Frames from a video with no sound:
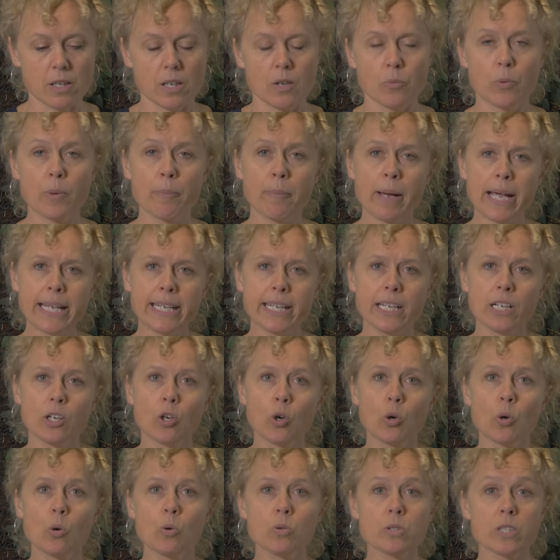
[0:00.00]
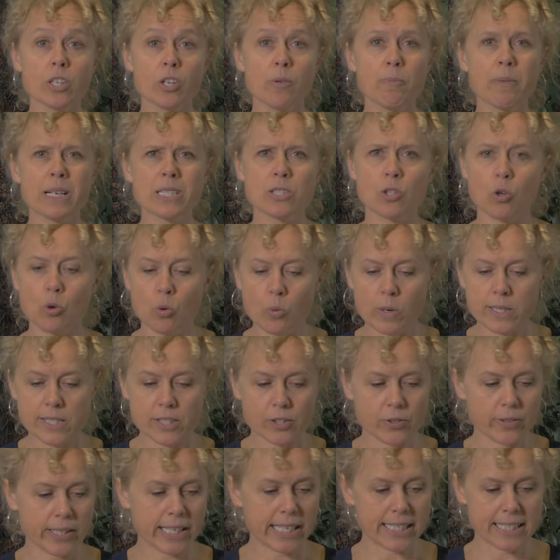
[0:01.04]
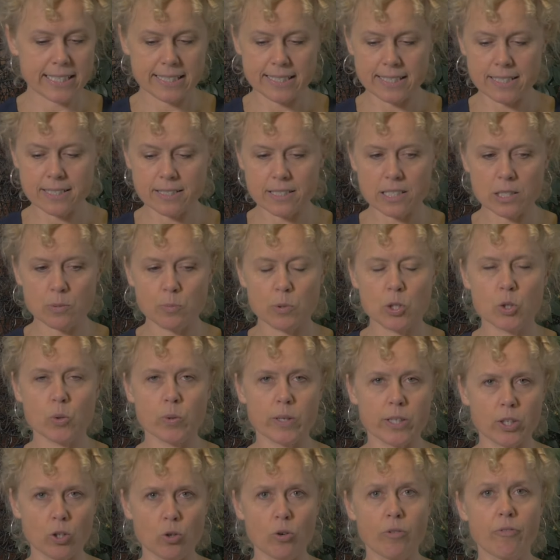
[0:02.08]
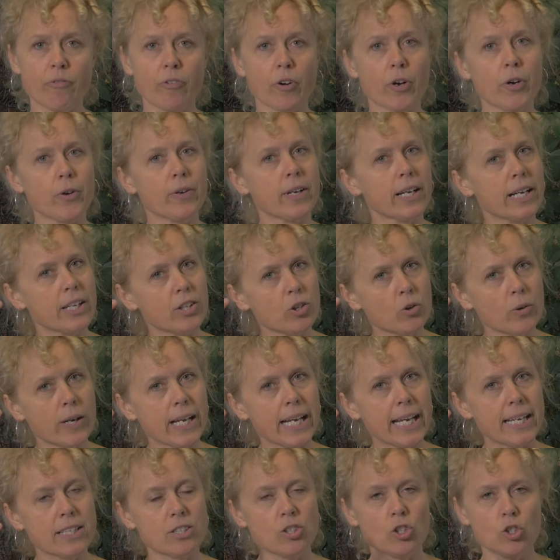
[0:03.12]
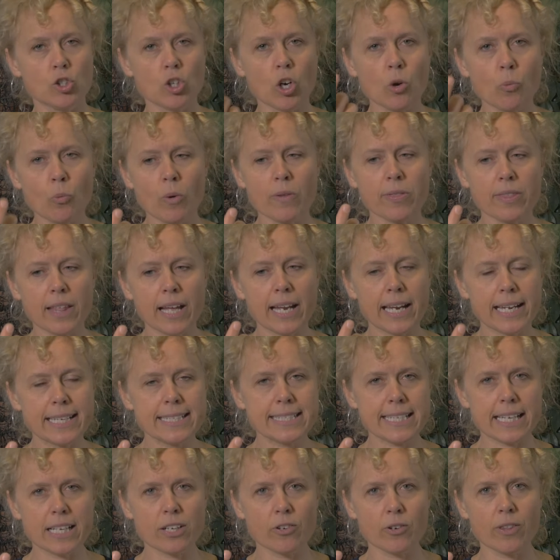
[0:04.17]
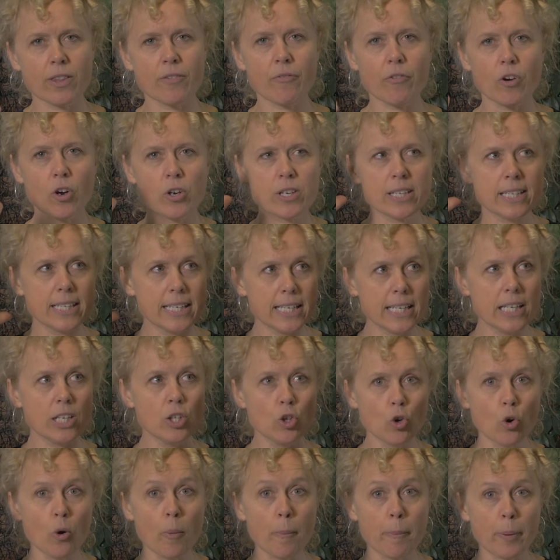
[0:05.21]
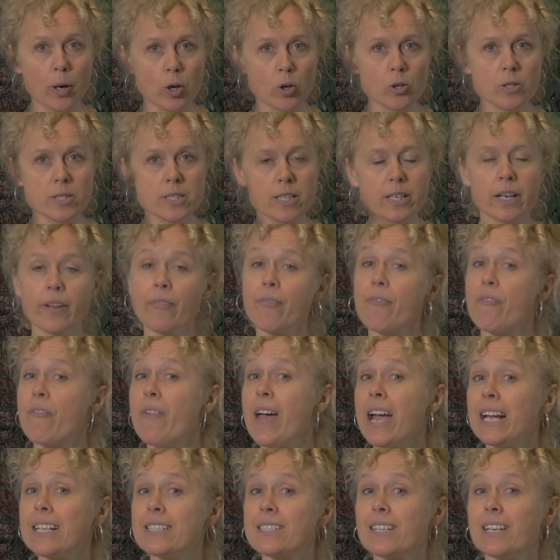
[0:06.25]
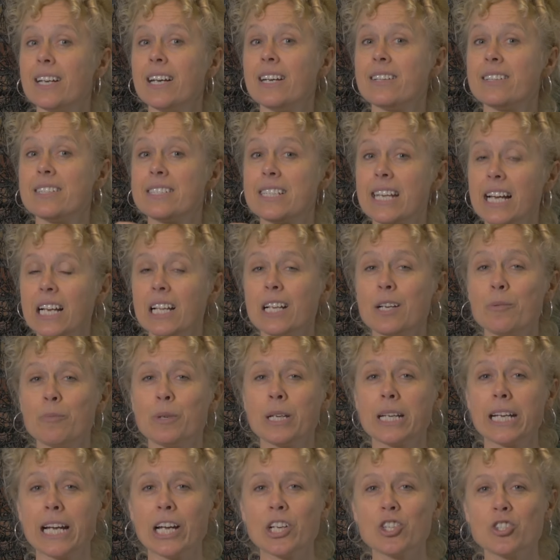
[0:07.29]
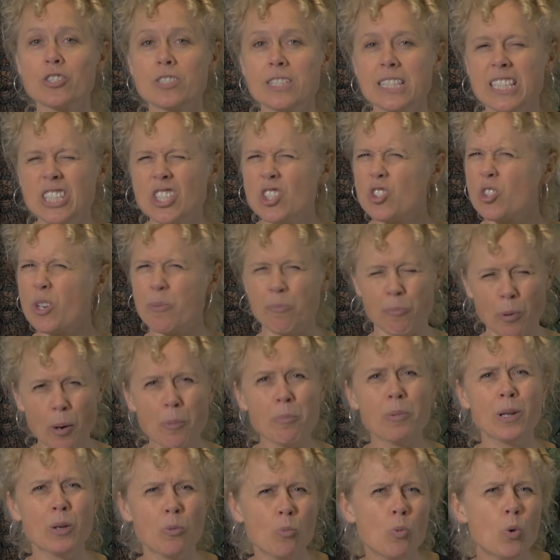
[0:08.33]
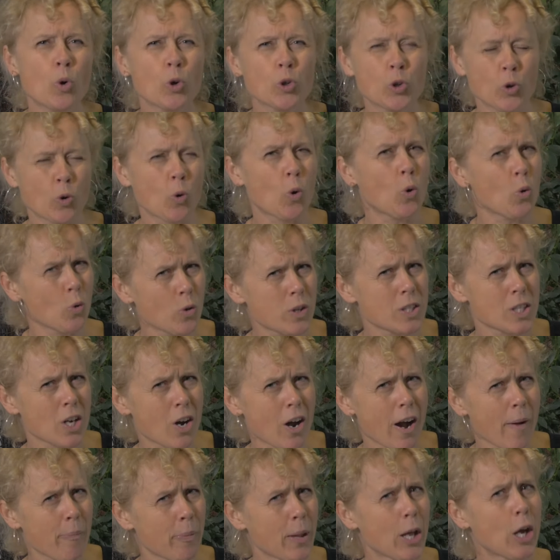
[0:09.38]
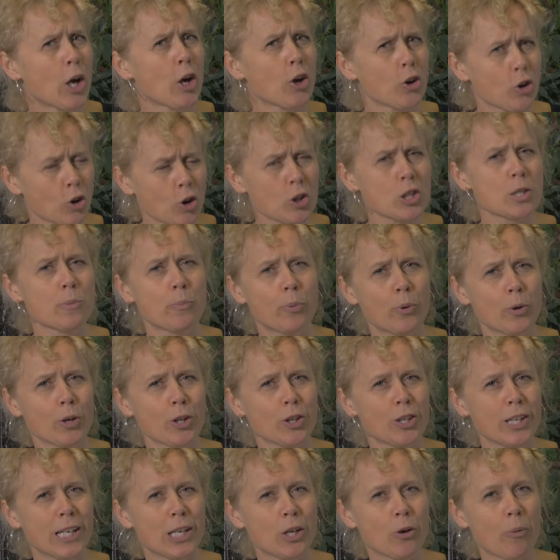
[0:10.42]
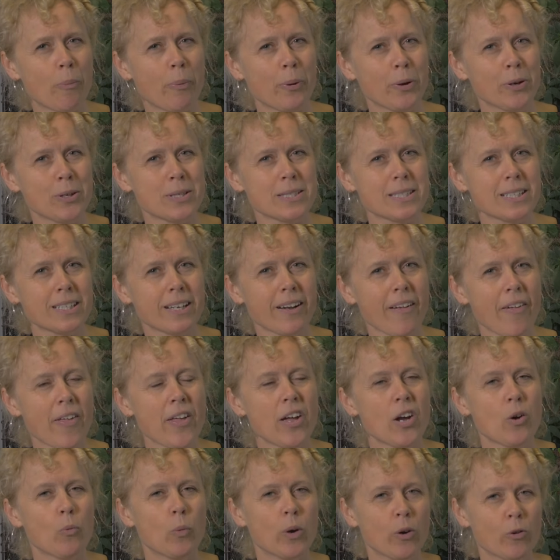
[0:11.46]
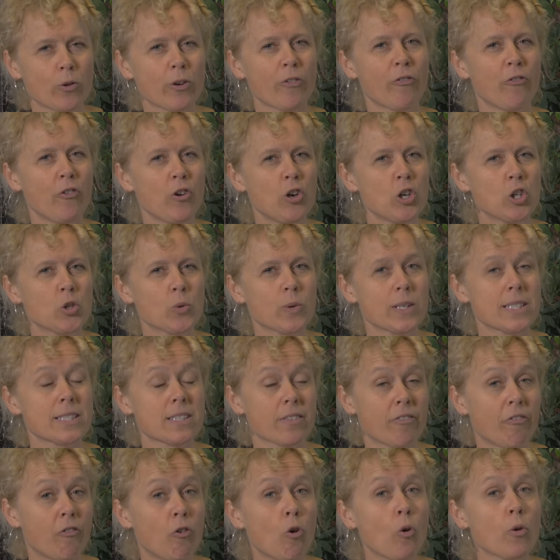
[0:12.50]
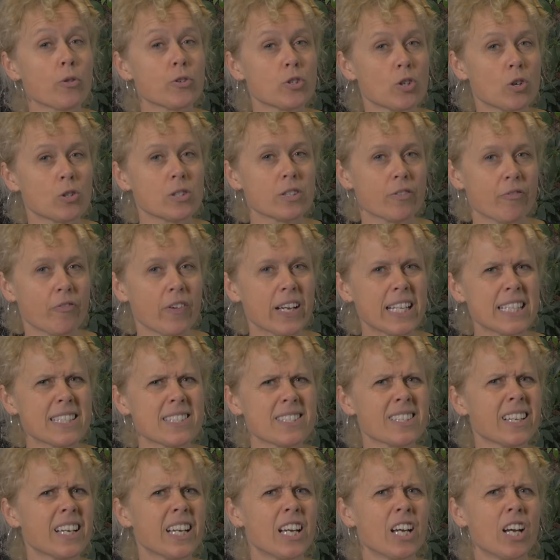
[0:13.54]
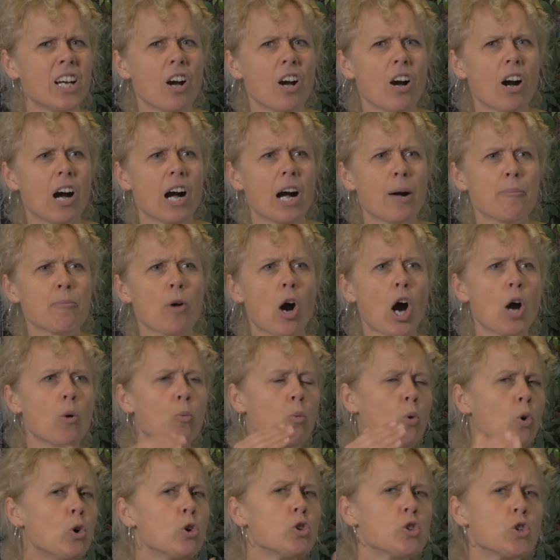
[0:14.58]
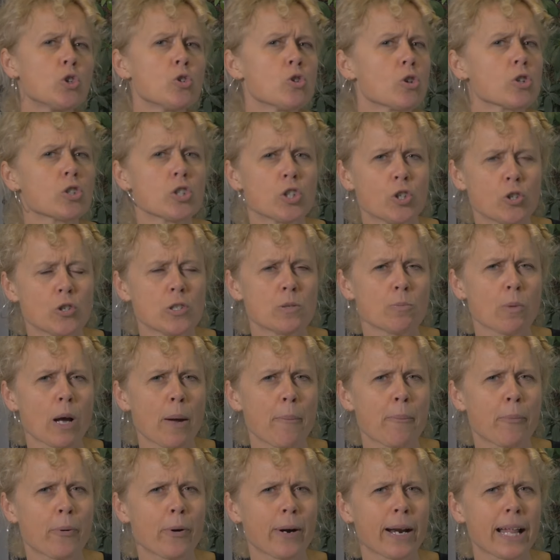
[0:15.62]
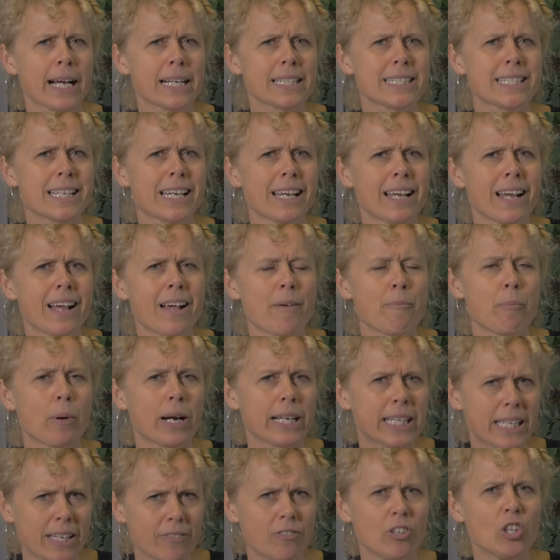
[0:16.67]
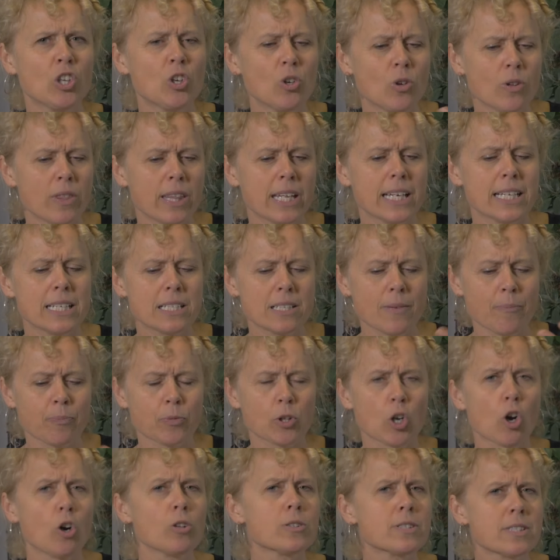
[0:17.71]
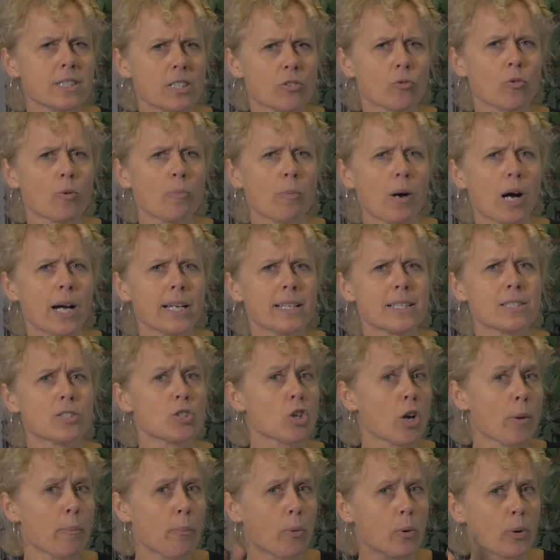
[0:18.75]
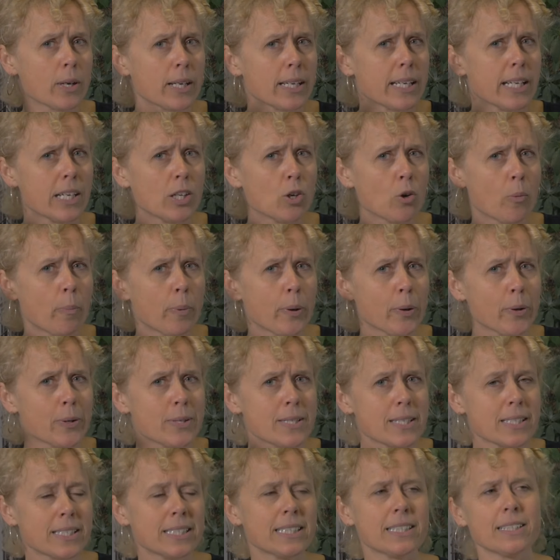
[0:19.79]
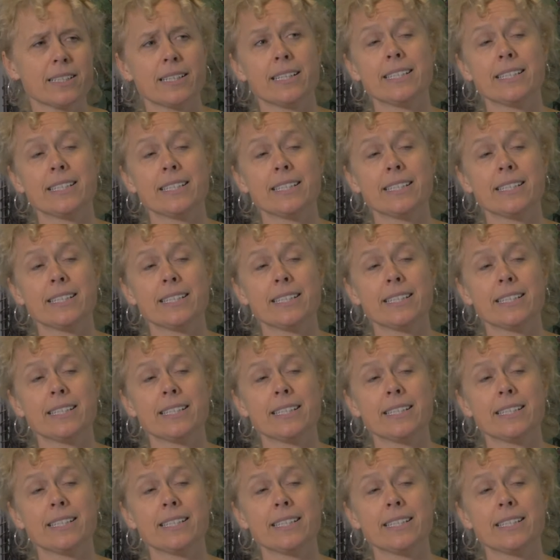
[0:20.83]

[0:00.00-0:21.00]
When making calls, you must always create a distance between your phone and your head. You don't want that antenna in the phone near your person. In fact, the telecommunications industry probably warn you all the time not to put it near your person. We refer to it as the fourth dog defence. I warned you not to use my product by giving you these constant reminders, don't put it near your person.